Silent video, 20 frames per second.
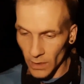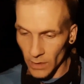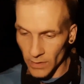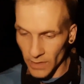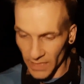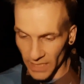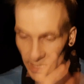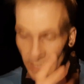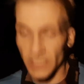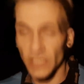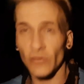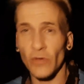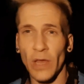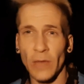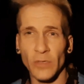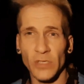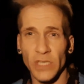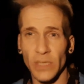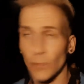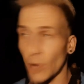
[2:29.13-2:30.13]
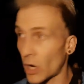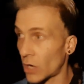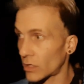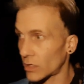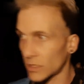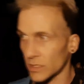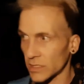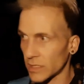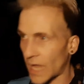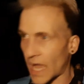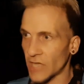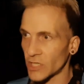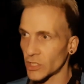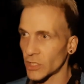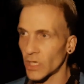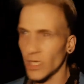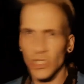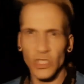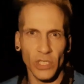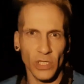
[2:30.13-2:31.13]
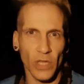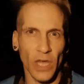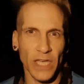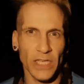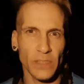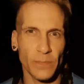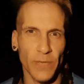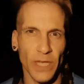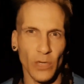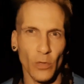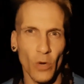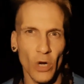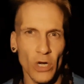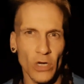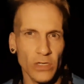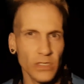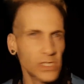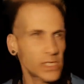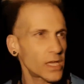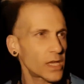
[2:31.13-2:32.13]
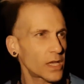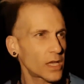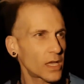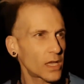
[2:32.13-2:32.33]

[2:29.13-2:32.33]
the Keys to Gramercy Park / She Likes Big Words,